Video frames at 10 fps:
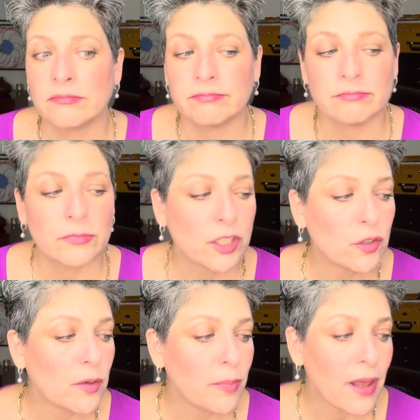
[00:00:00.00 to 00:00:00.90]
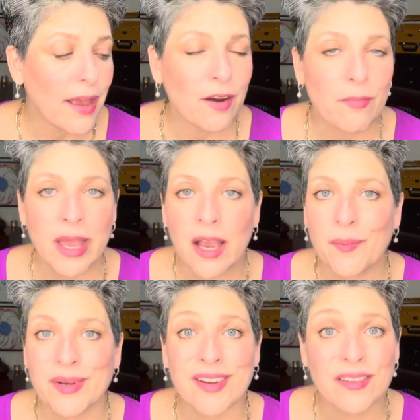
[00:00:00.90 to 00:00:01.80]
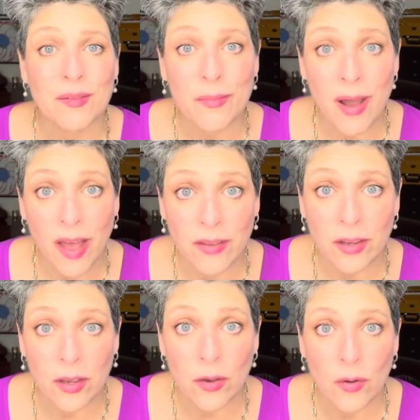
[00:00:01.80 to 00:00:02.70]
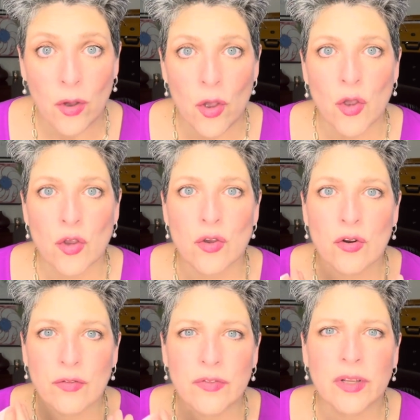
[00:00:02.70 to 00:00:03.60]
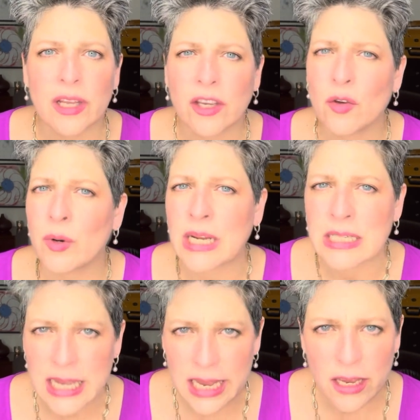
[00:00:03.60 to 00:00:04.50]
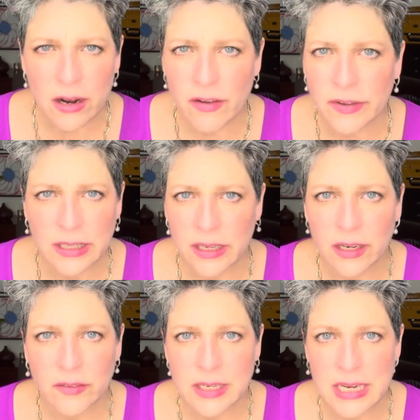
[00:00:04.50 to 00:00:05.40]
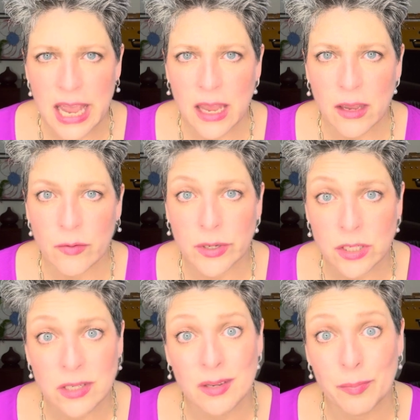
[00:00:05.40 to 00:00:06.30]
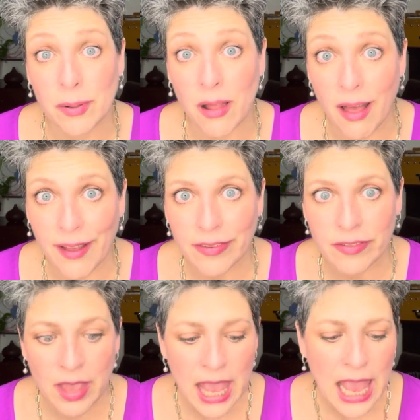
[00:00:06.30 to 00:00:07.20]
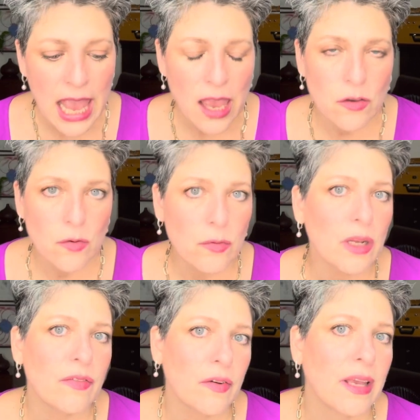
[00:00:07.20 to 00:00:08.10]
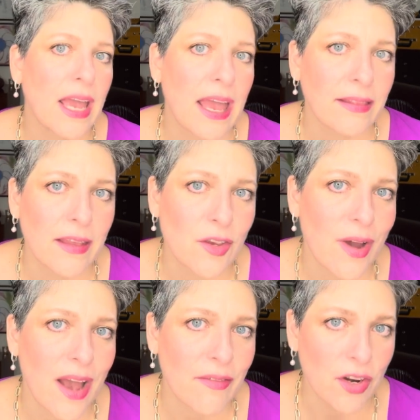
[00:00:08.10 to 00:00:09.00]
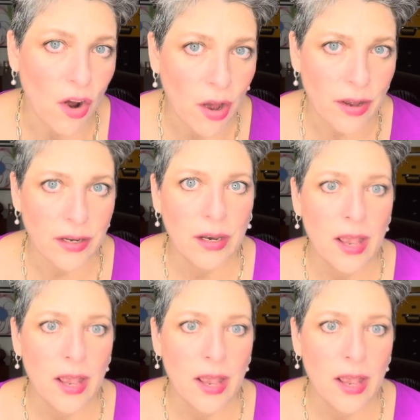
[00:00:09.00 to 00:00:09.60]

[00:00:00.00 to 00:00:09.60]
When you apply her makeup, it doesn't bother you. You don't feel like you want to take it off at the end of the day, which is a plus. And you really forget that you have it on.